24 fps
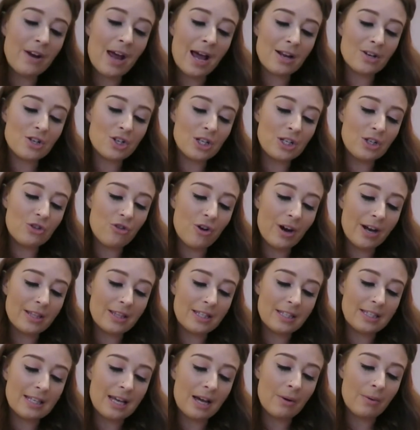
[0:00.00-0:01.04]
actually tried
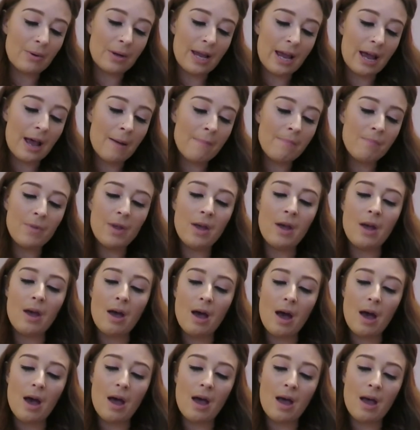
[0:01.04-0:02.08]
this out yet.
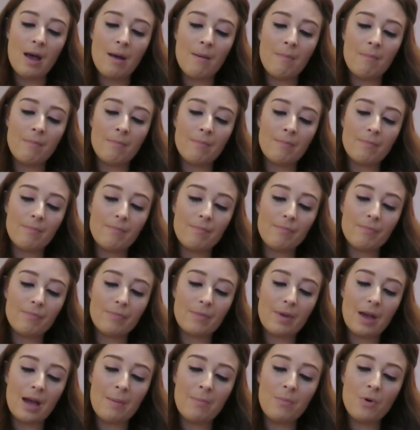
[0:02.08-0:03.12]
I'm
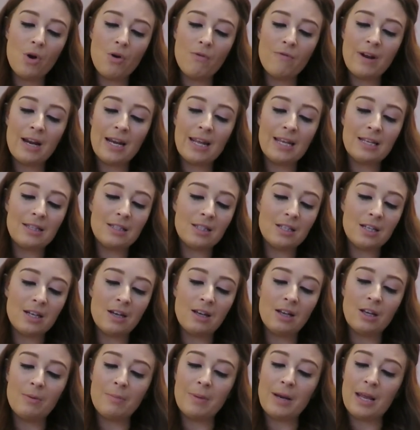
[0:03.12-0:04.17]
not really into
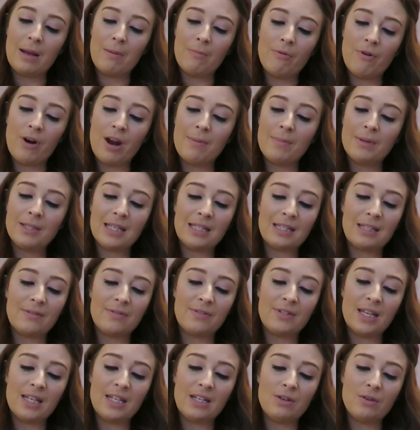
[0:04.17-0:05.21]
illuminating primers, as I've
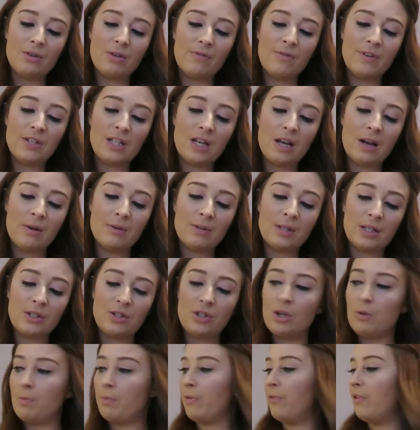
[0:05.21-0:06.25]
said in other videos. I
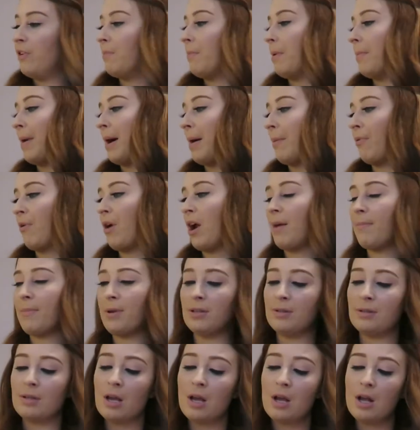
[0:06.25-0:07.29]
do prefer my matte
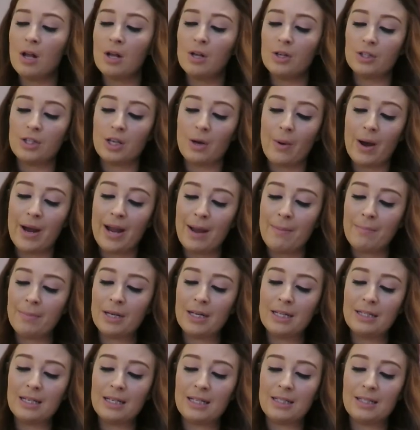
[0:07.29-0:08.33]
primers. So I am going
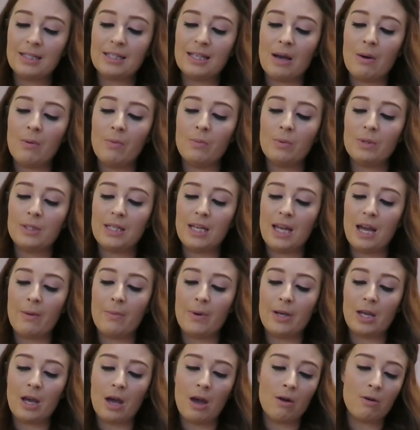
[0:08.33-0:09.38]
to test this out and we'll see how
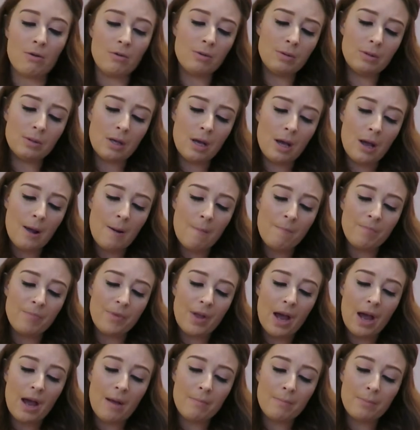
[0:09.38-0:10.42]
it goes.
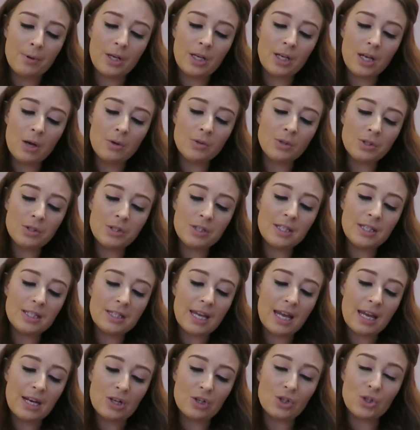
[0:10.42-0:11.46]
But it goes onto the
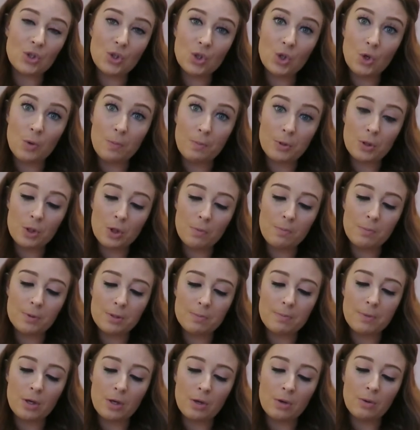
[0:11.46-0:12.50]
skin super
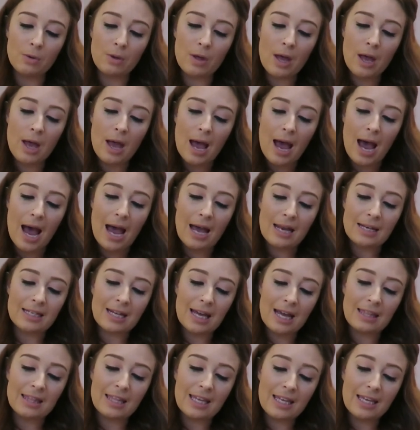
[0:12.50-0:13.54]
smooth, and
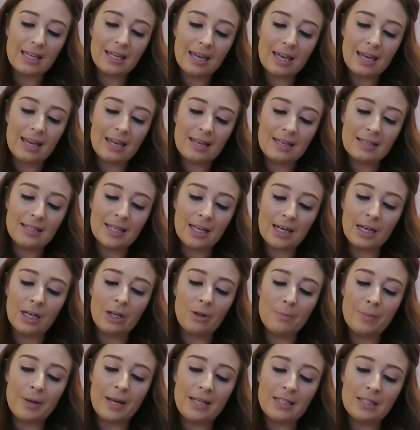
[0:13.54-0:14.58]
I think it is an
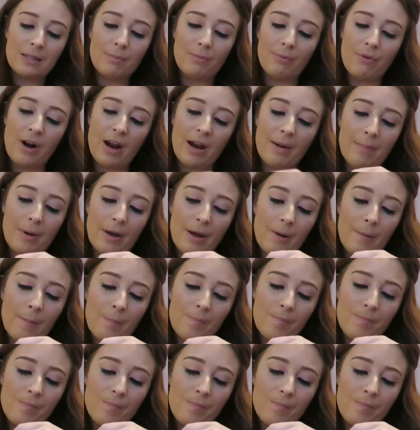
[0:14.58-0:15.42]
illuminating primer.